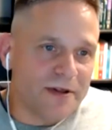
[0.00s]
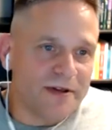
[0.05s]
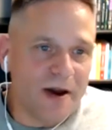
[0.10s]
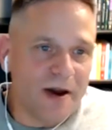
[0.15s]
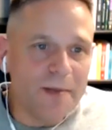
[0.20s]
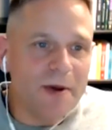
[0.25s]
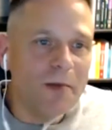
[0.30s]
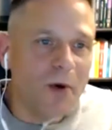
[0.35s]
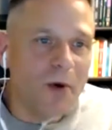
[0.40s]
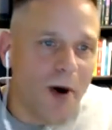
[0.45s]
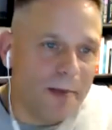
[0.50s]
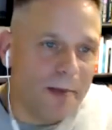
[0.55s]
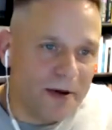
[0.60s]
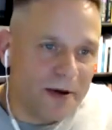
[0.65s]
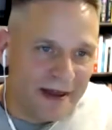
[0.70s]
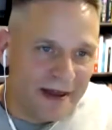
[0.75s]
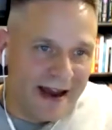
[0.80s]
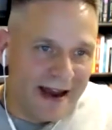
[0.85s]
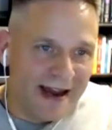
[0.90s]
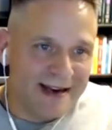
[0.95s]
tell me more
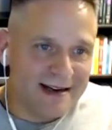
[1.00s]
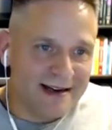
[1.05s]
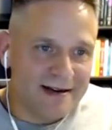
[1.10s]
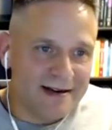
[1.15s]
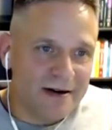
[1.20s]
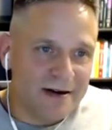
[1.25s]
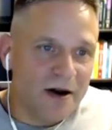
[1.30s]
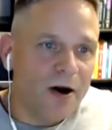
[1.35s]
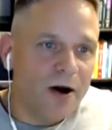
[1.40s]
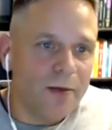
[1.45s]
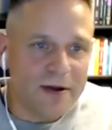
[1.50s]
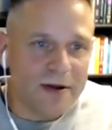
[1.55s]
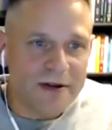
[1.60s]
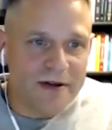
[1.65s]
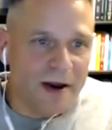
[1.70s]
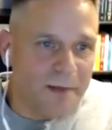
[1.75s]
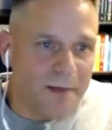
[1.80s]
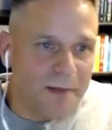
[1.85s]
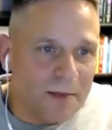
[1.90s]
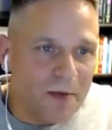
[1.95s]
about that oh, well,
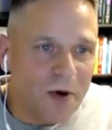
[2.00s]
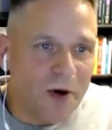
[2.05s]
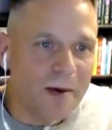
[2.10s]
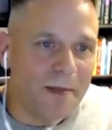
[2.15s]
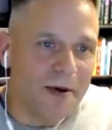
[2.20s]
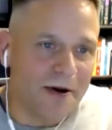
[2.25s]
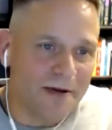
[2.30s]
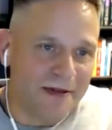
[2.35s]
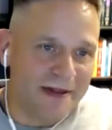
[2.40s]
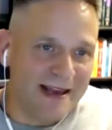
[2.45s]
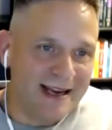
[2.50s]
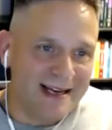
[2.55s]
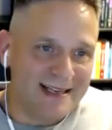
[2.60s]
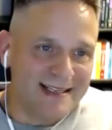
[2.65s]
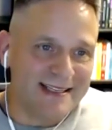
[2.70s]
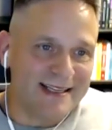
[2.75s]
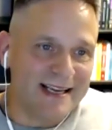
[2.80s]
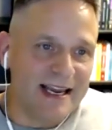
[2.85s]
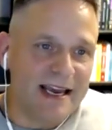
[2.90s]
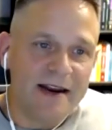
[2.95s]
tell me more about
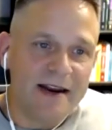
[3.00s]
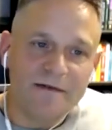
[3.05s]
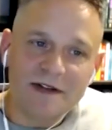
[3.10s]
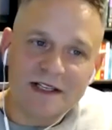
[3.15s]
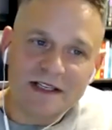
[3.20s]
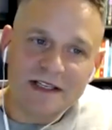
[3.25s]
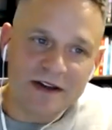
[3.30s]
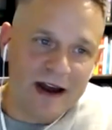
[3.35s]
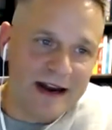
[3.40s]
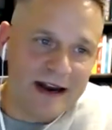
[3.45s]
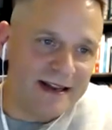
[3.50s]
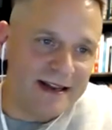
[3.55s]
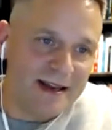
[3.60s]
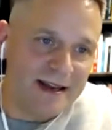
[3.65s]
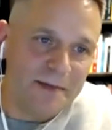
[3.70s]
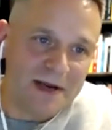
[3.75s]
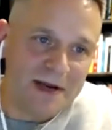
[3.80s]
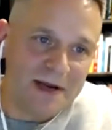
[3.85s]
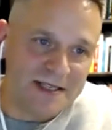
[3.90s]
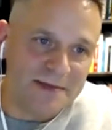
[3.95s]
this. And if it's not a
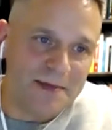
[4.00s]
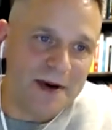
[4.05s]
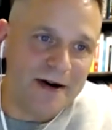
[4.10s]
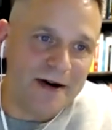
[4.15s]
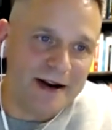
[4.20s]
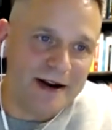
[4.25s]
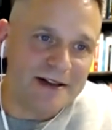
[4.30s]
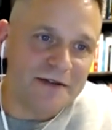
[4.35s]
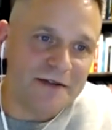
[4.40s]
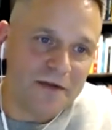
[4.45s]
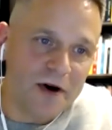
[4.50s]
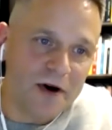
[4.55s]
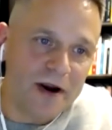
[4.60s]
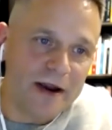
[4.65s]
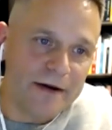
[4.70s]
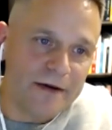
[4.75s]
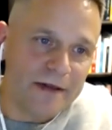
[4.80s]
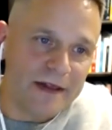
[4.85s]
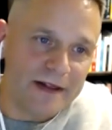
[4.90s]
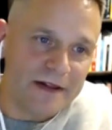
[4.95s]
deep experience for
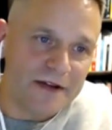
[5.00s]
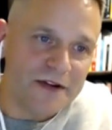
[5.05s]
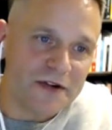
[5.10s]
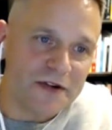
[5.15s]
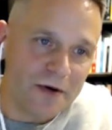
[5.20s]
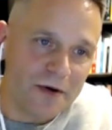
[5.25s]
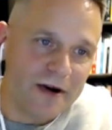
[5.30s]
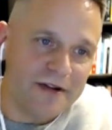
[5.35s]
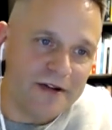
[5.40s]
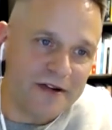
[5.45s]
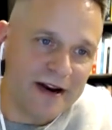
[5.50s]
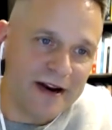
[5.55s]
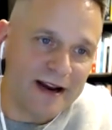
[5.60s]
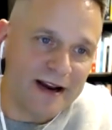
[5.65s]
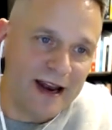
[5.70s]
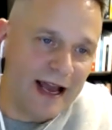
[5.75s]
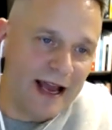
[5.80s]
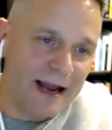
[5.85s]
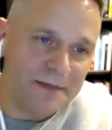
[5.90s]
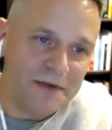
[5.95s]
you, then the story is going to
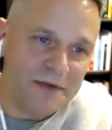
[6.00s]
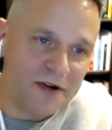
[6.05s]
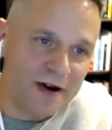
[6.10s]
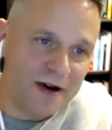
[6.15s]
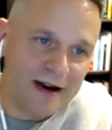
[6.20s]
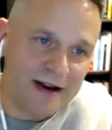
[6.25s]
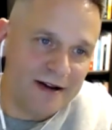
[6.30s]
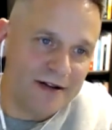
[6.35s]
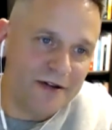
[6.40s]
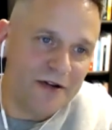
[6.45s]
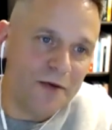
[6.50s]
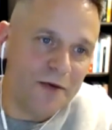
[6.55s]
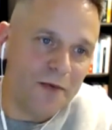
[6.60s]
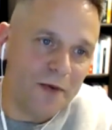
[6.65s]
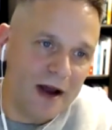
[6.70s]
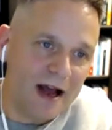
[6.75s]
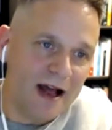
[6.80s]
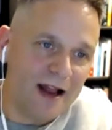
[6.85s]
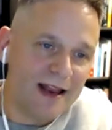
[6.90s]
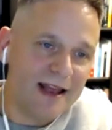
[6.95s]
collapse. You're not going to do
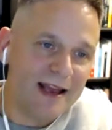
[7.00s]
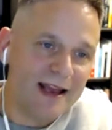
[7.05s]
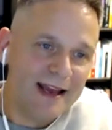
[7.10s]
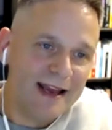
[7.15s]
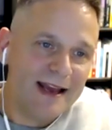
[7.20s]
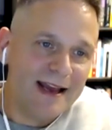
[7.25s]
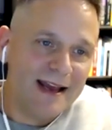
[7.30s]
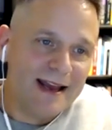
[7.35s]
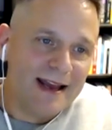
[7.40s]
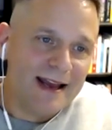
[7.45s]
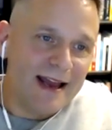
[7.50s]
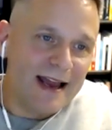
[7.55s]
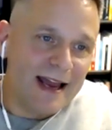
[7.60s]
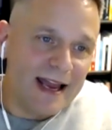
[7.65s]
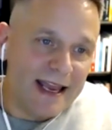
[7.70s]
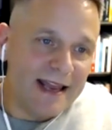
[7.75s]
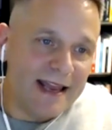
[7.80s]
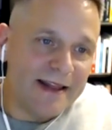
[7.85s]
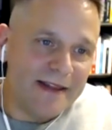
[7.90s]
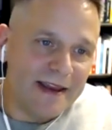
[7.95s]
well uh,
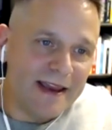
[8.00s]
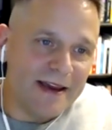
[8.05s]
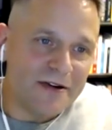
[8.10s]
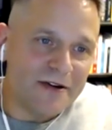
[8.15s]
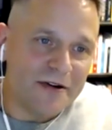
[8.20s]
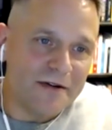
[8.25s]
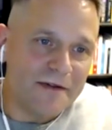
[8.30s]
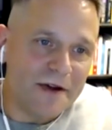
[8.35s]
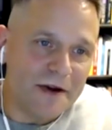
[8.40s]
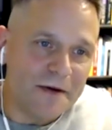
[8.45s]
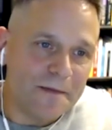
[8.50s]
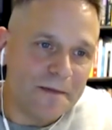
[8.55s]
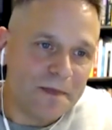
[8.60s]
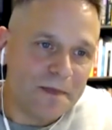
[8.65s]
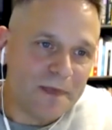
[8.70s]
in the interview.